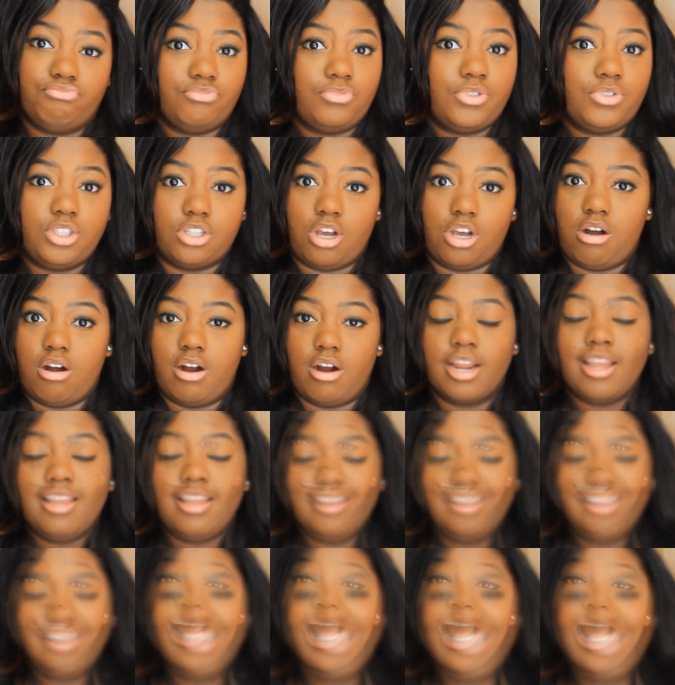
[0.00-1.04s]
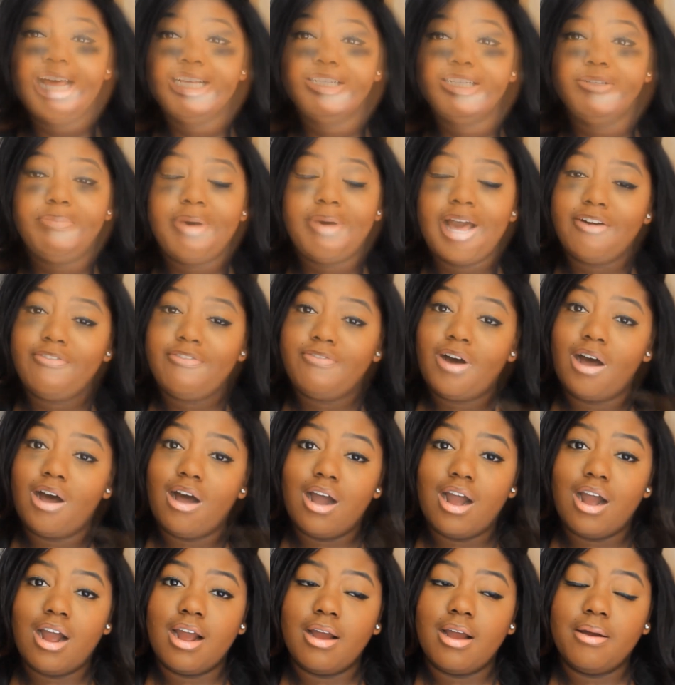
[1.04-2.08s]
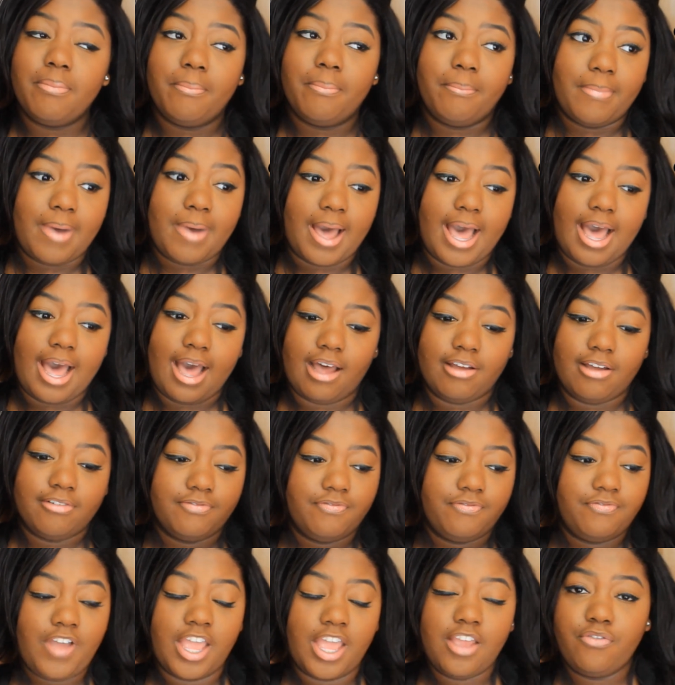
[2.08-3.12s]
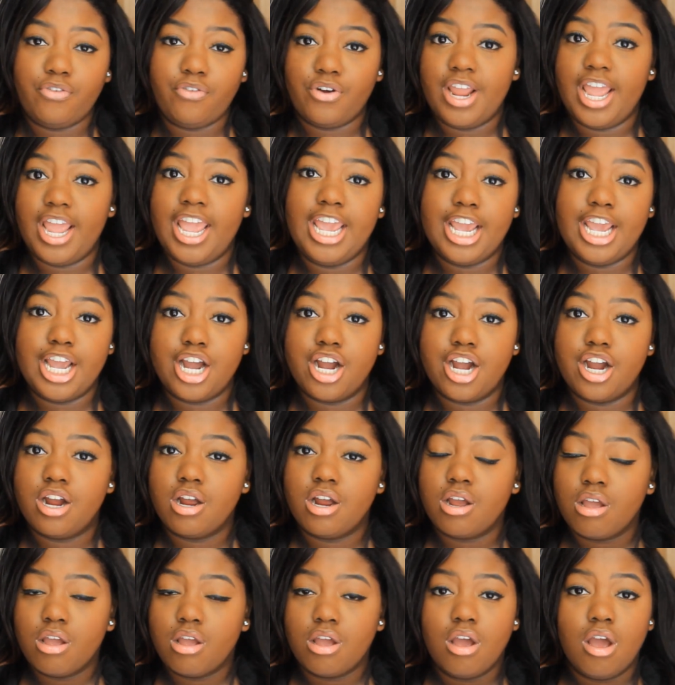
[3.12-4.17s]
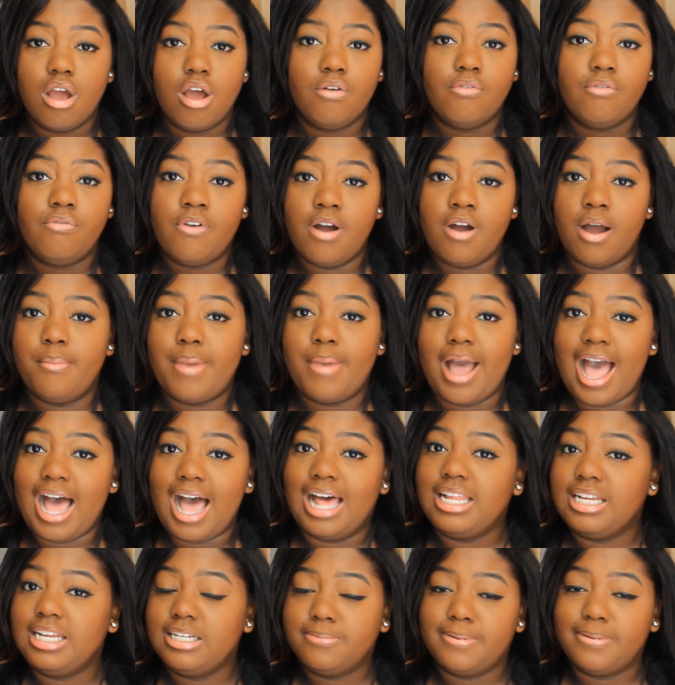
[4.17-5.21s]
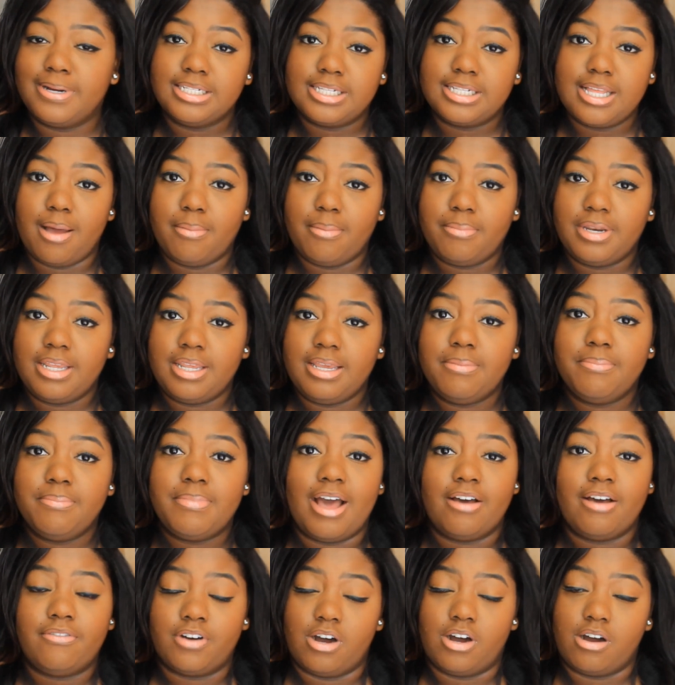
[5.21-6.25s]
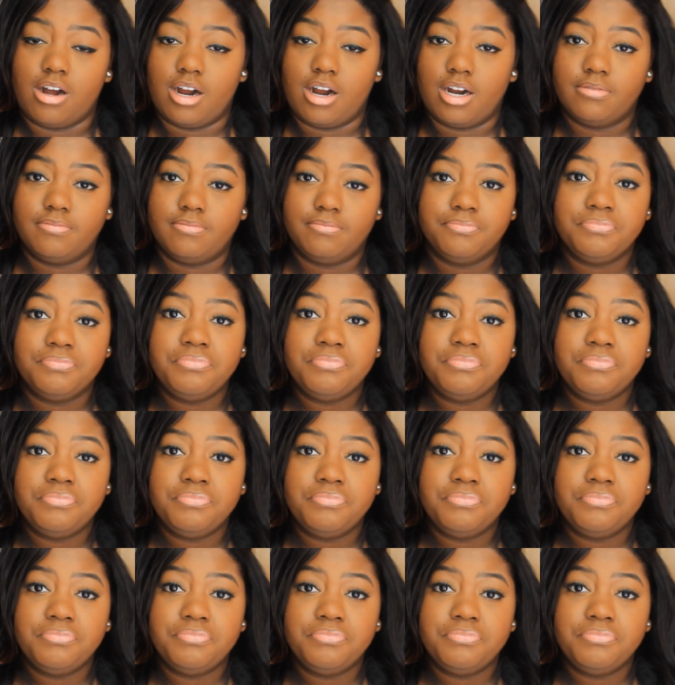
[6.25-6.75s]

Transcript: sorry anyways guys by far my favorite hair from AliExpress company by far